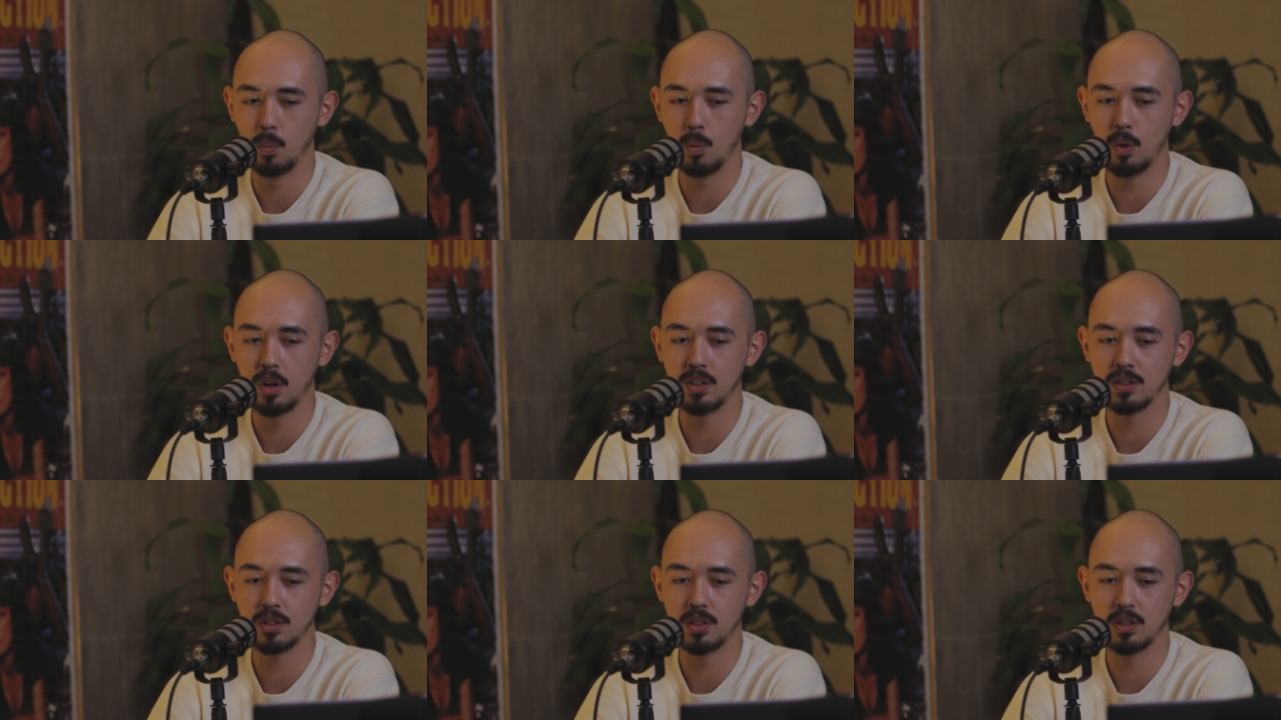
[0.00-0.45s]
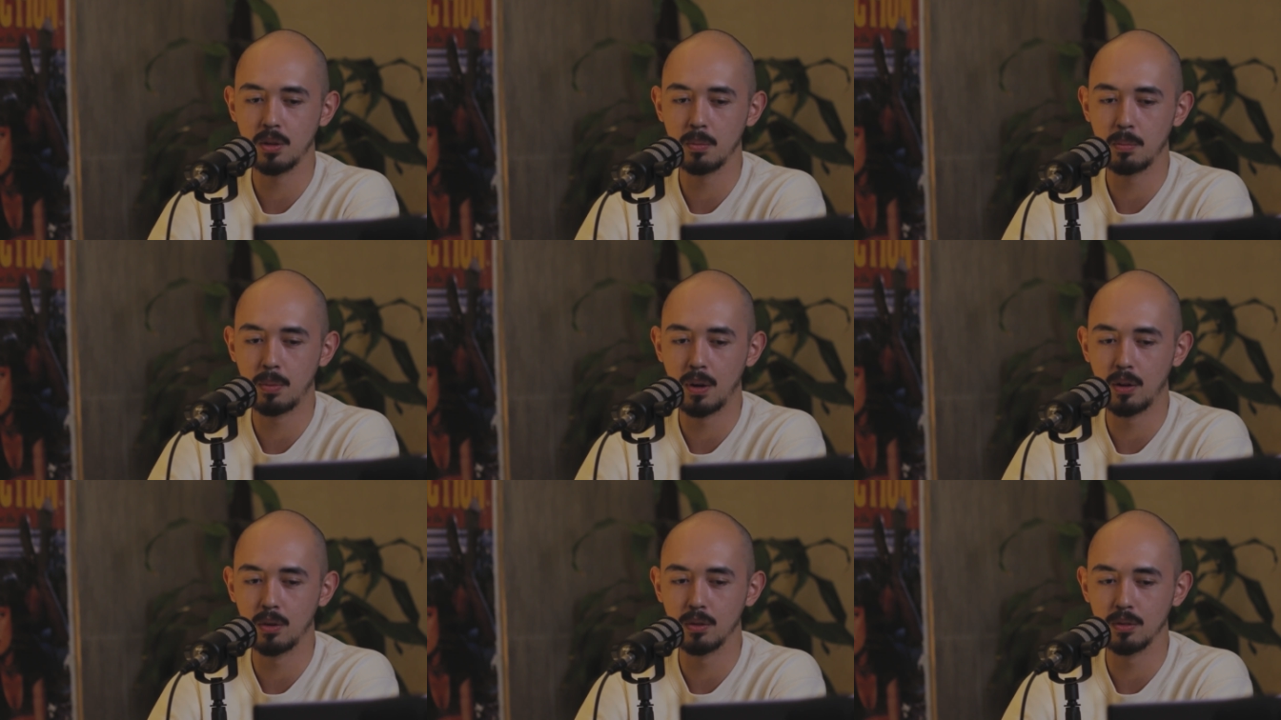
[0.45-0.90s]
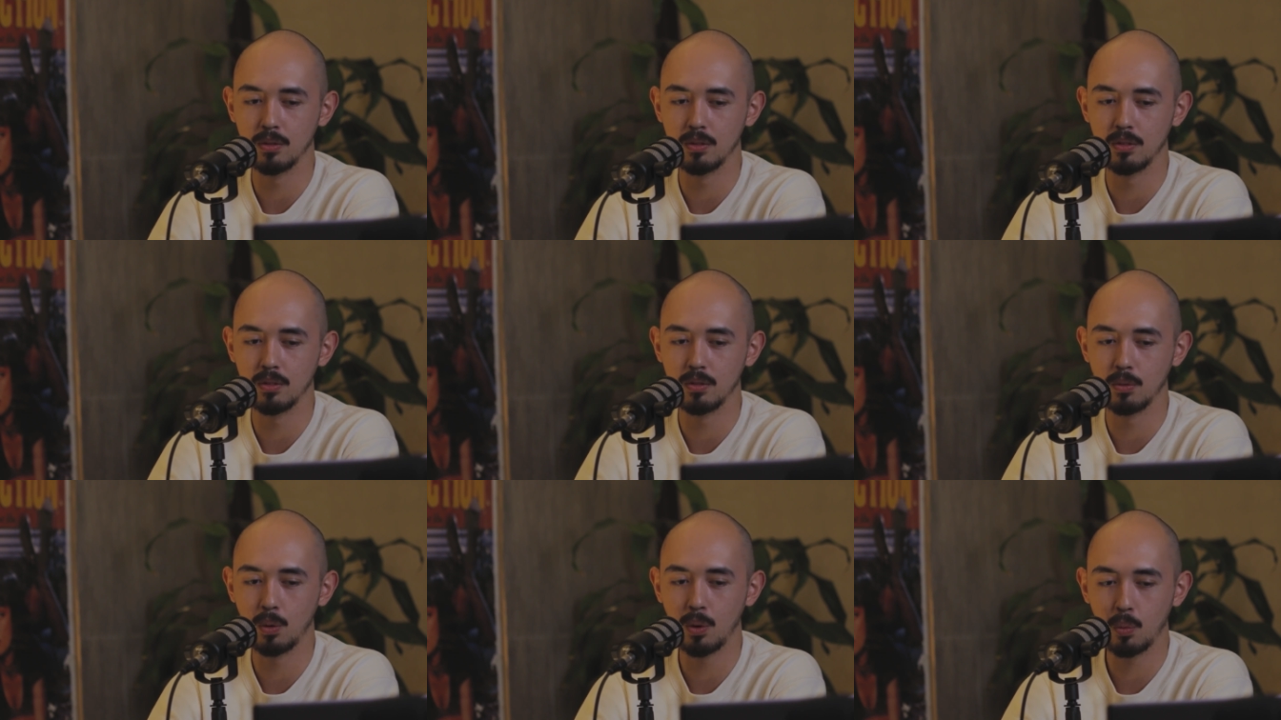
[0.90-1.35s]
What is it about,
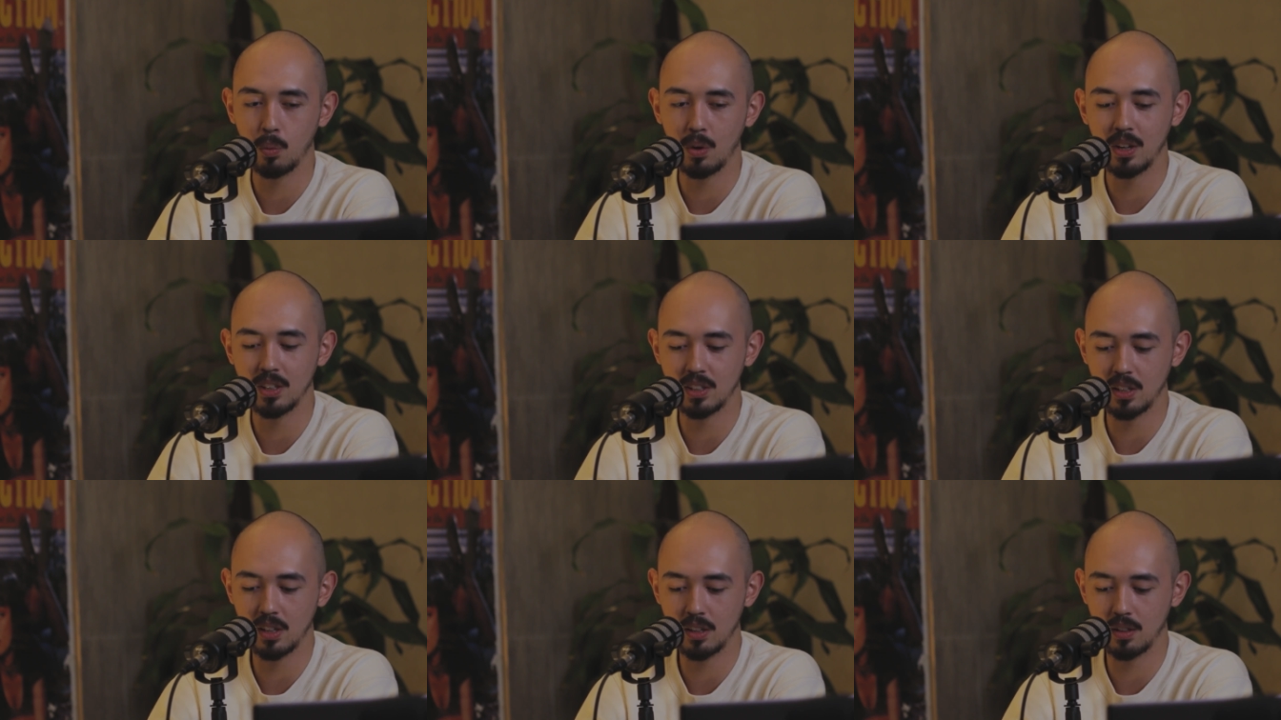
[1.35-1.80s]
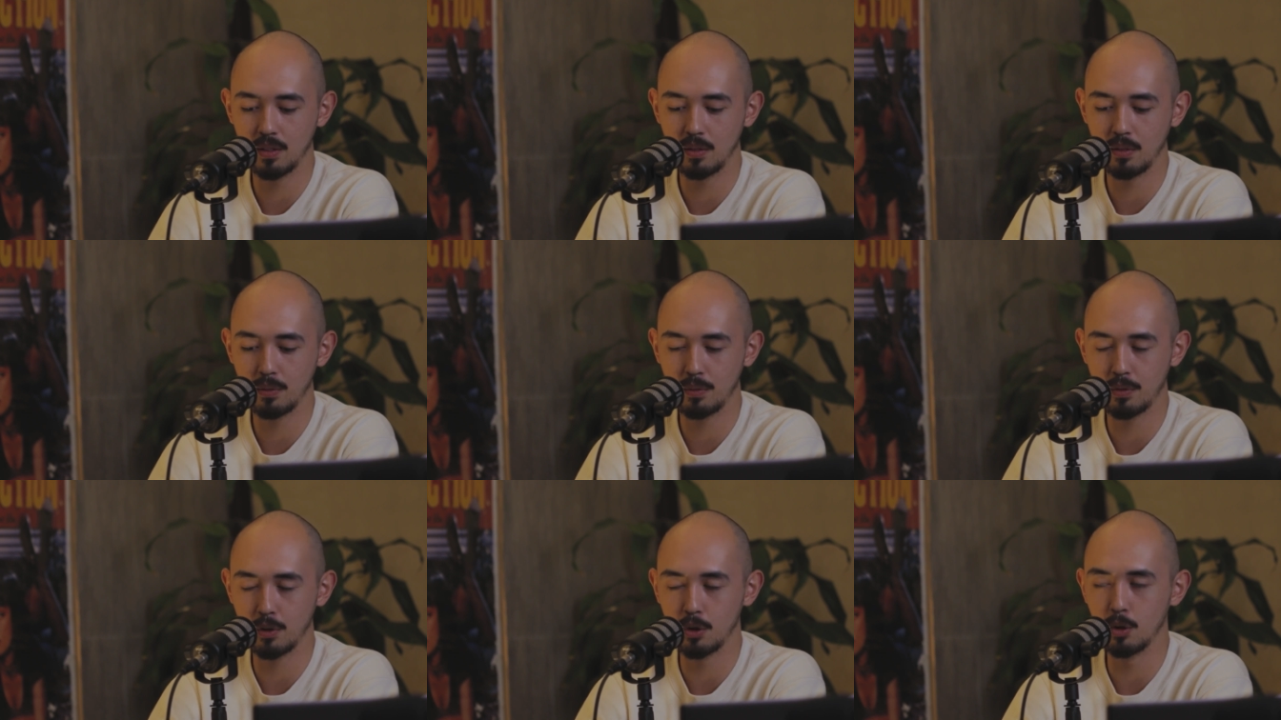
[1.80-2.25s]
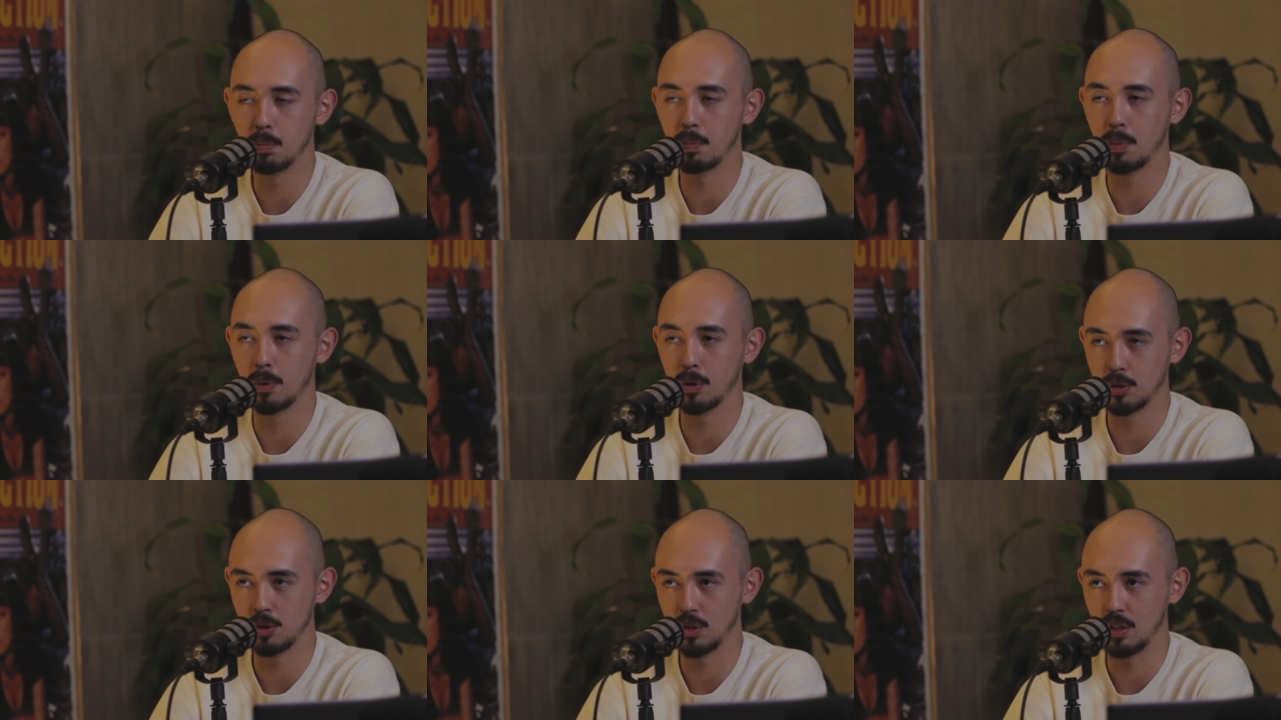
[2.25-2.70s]
what, what is it for you
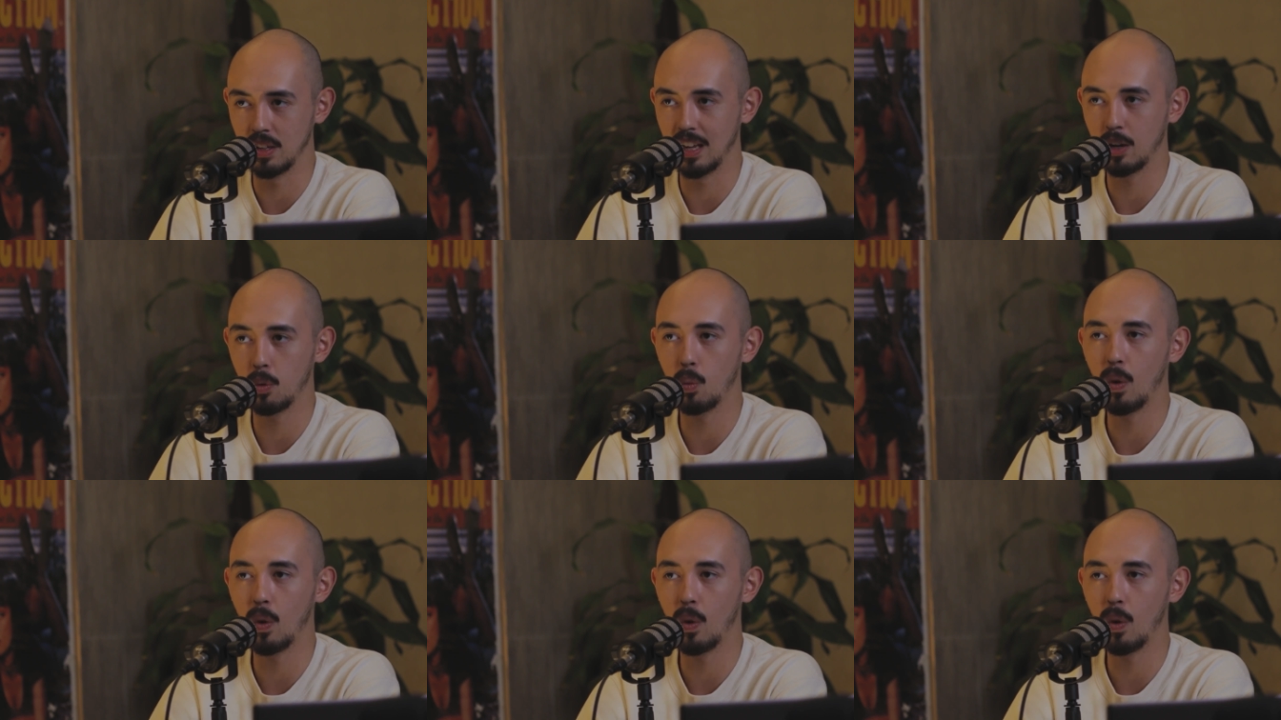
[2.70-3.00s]
personally?